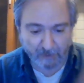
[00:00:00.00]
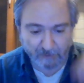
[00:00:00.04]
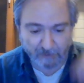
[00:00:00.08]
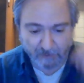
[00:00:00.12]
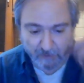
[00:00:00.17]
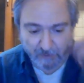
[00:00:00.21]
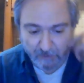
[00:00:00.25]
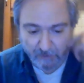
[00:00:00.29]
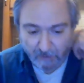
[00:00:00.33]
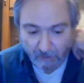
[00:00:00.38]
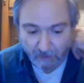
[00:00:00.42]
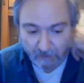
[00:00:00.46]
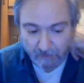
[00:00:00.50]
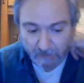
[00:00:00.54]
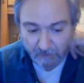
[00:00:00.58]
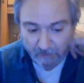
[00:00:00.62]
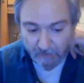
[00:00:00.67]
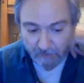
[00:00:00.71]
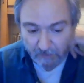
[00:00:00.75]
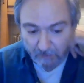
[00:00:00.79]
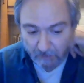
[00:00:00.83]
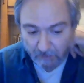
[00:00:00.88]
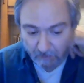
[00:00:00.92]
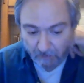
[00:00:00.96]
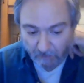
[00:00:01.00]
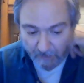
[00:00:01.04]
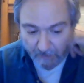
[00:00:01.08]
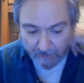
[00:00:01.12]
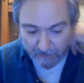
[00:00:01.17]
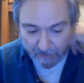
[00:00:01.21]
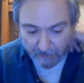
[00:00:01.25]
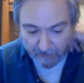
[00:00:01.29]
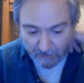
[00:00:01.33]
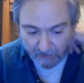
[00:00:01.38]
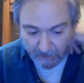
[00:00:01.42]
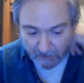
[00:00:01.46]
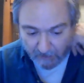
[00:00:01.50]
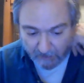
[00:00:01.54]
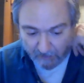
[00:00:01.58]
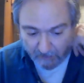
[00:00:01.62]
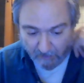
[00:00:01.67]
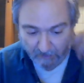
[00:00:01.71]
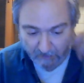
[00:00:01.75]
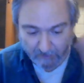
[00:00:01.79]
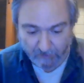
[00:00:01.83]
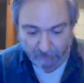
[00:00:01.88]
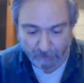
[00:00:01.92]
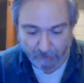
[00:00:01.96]
mentioned, Dr. Turetsky and
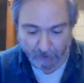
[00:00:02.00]
Dr.